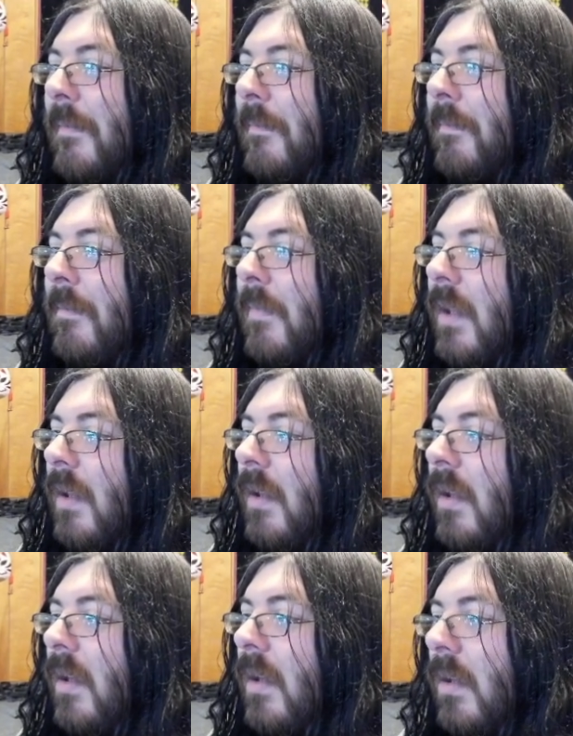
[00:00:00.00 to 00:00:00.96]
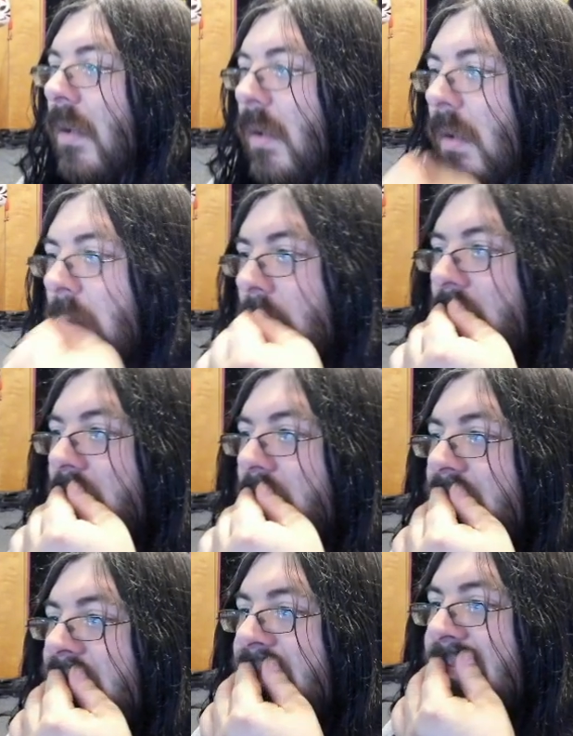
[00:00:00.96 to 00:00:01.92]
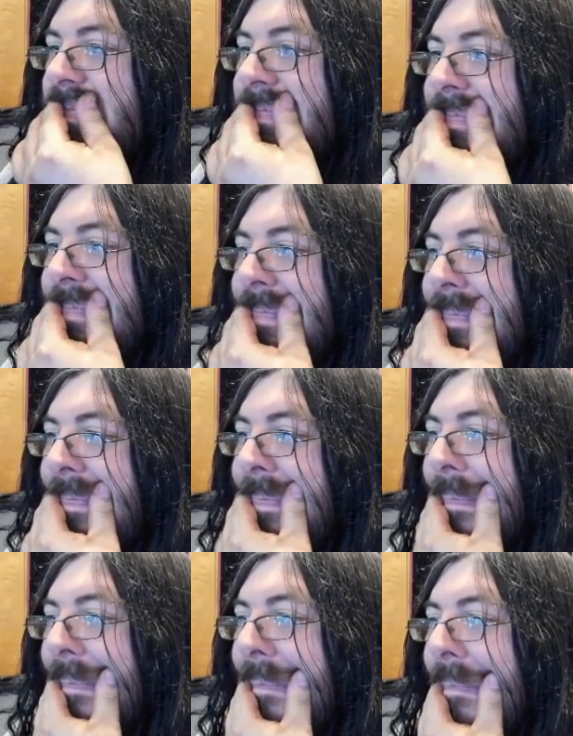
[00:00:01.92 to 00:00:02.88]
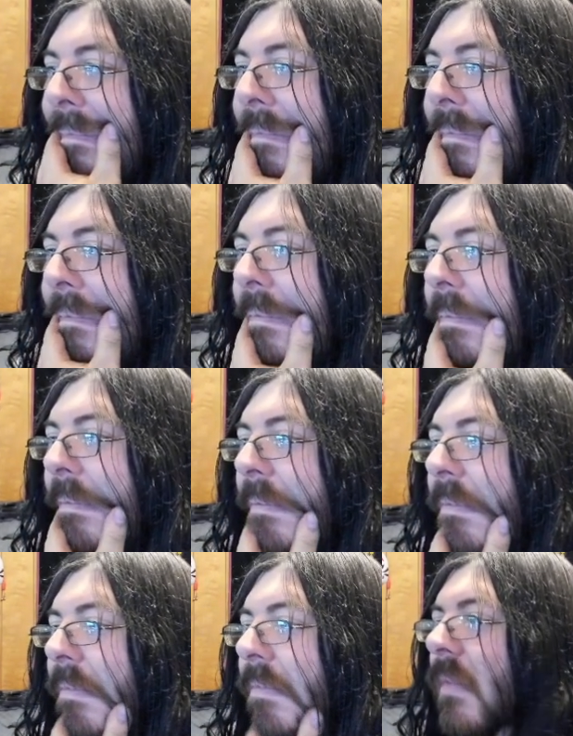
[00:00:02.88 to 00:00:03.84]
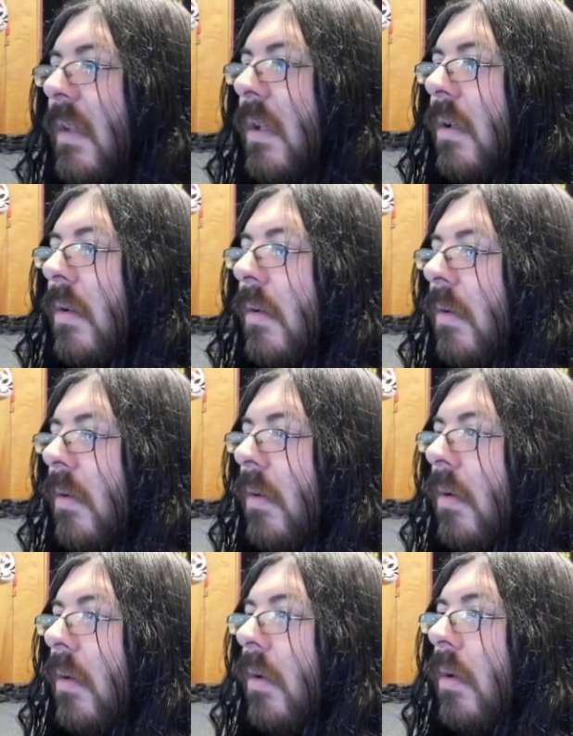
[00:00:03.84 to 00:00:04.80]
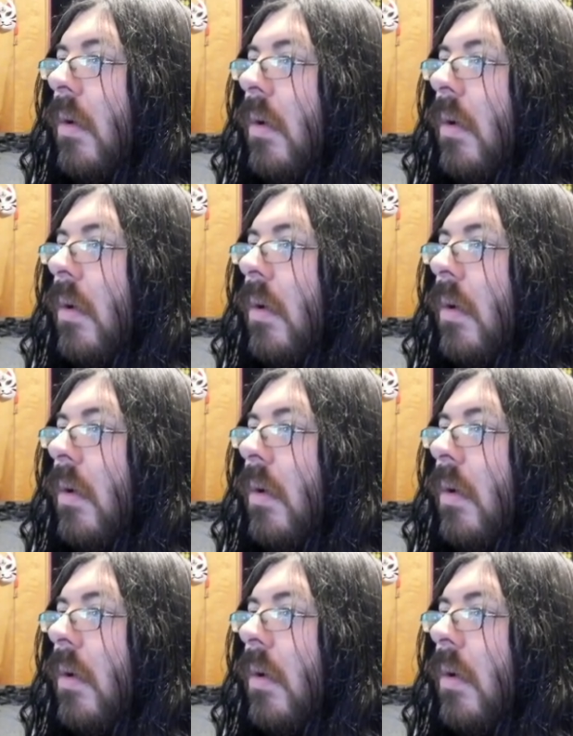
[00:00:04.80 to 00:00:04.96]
(silence)